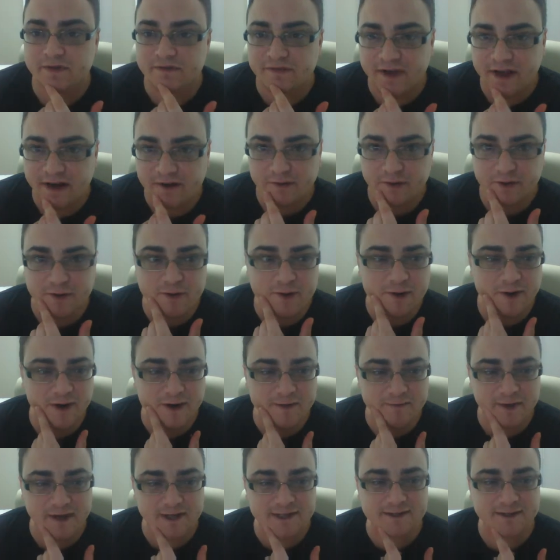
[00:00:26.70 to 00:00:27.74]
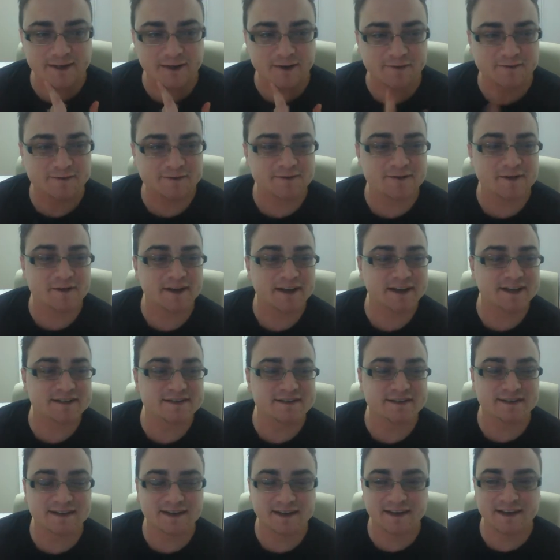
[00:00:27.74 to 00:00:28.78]
a big fan of recording myself, so I
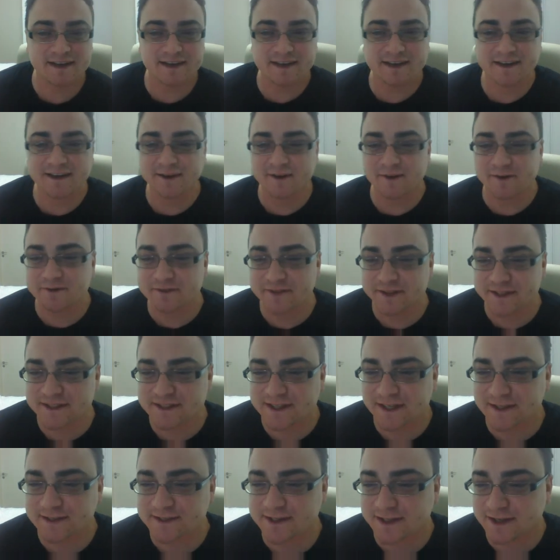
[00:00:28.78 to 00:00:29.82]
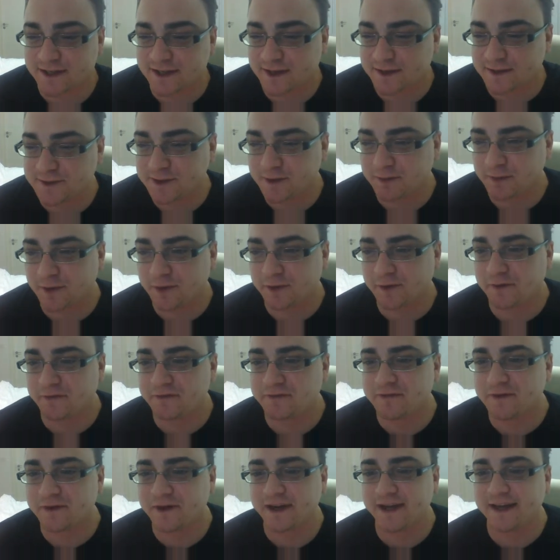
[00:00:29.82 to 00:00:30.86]
guess hopefully it's not too
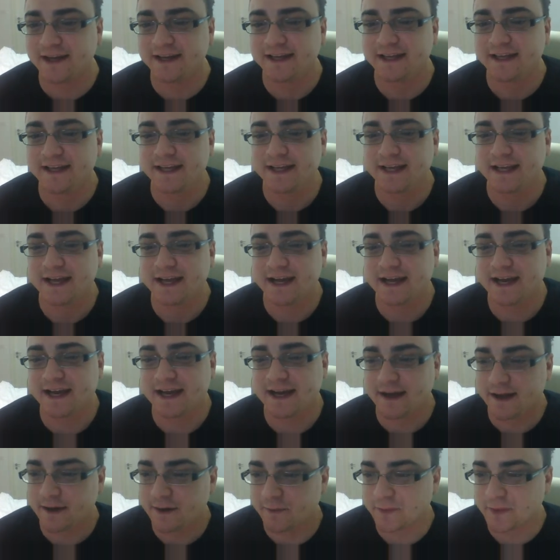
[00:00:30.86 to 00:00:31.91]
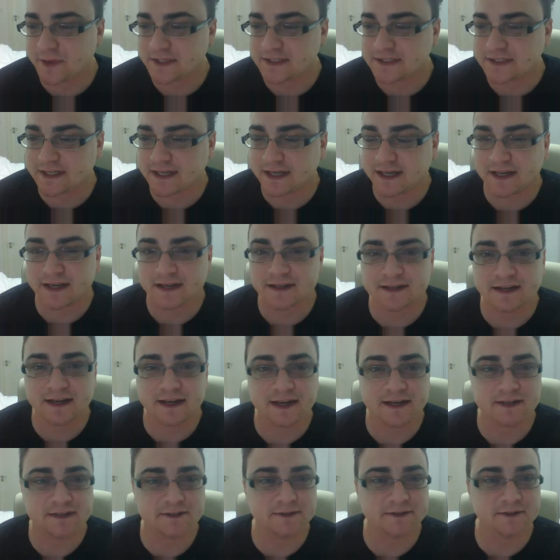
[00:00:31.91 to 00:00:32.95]
brutal for you. But
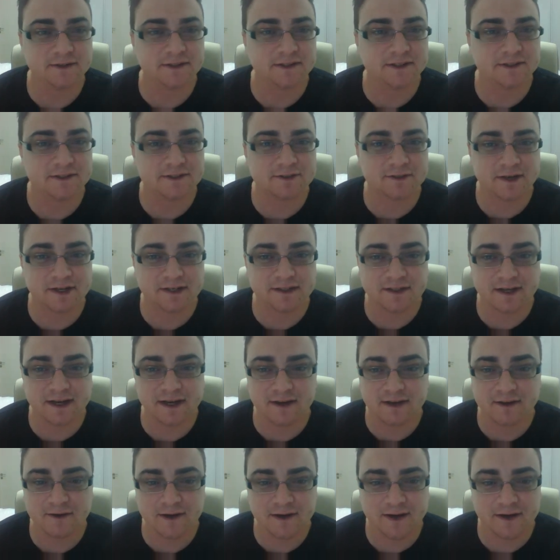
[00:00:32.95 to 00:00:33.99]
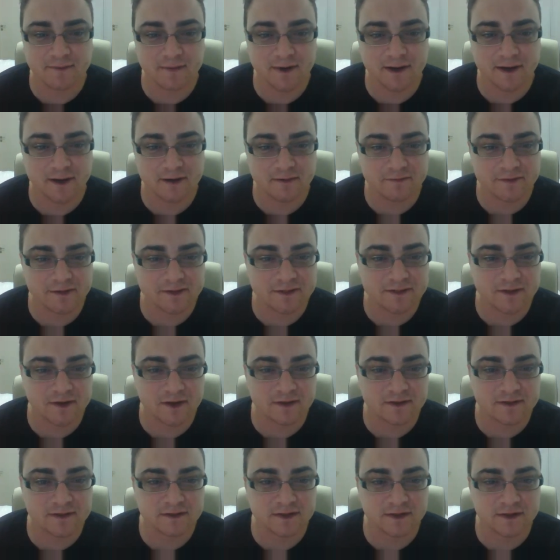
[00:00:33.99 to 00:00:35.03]
you know, I do enjoy trying to go out of my
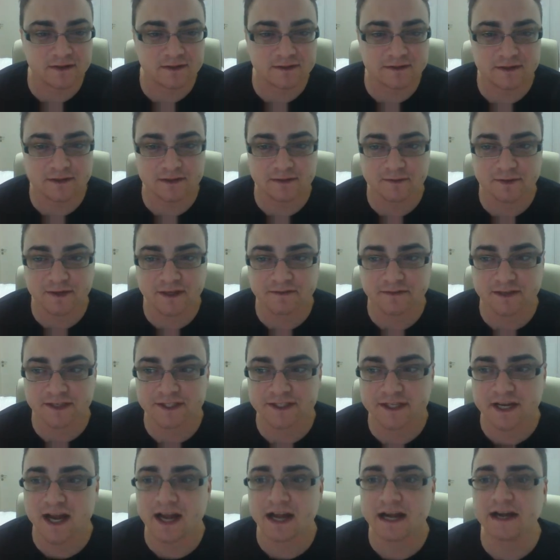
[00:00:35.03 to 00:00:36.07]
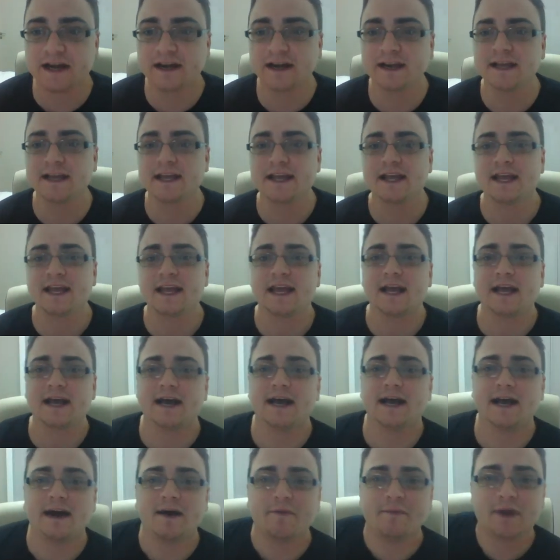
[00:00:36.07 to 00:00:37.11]
comfort zone, so we'll give it a shot here.
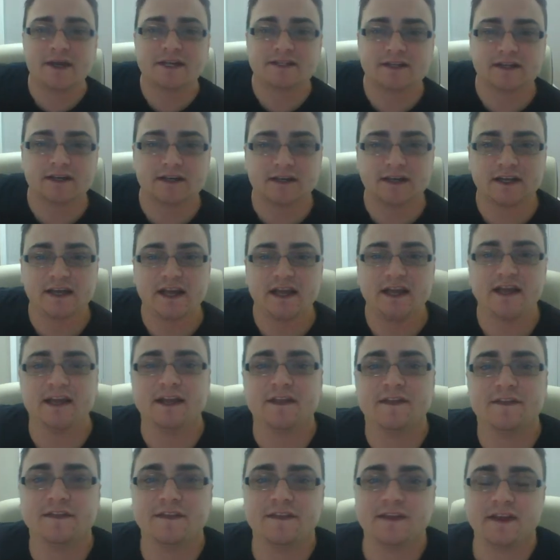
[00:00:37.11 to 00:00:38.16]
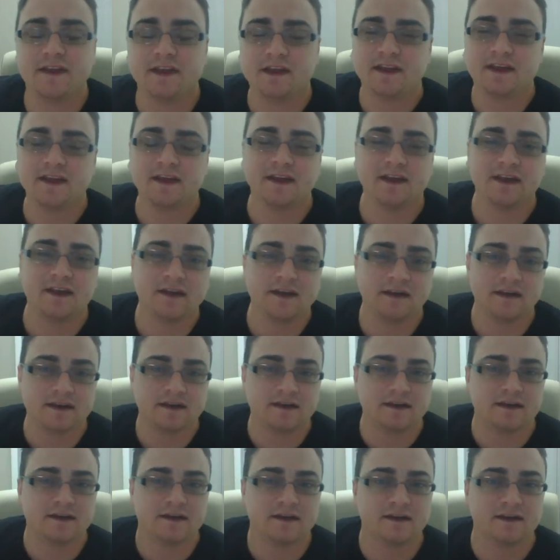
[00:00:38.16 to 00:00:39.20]
Basically,
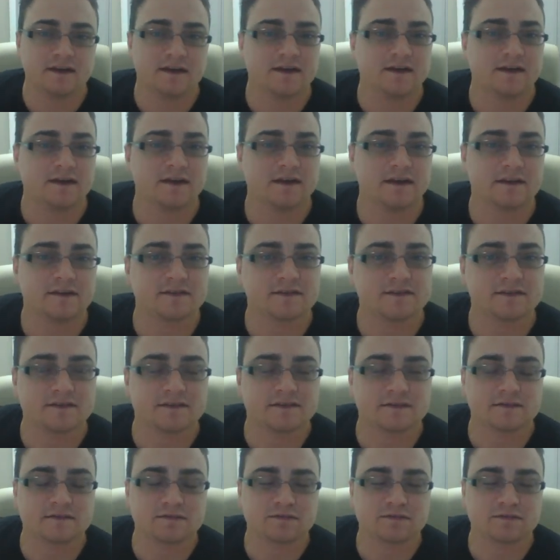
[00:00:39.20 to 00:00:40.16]
I